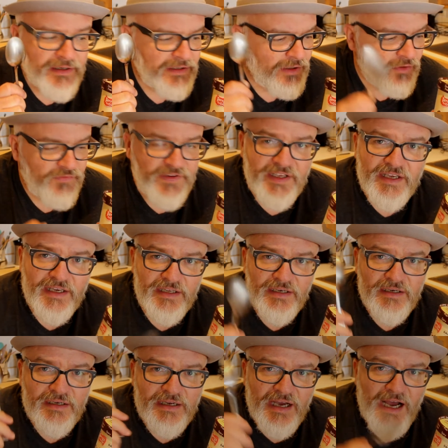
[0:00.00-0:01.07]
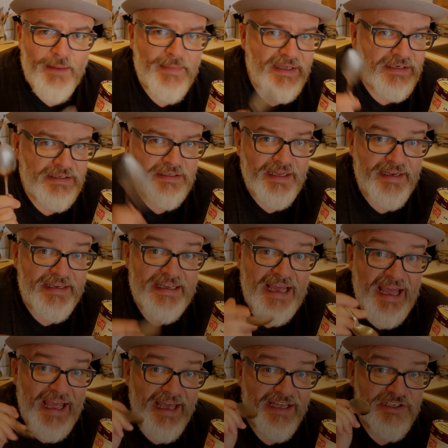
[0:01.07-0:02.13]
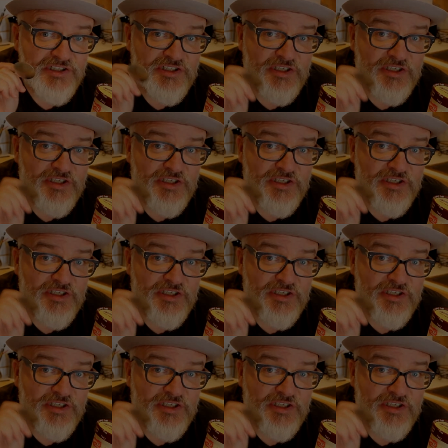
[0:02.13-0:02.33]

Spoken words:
Go vegan, comment, like, and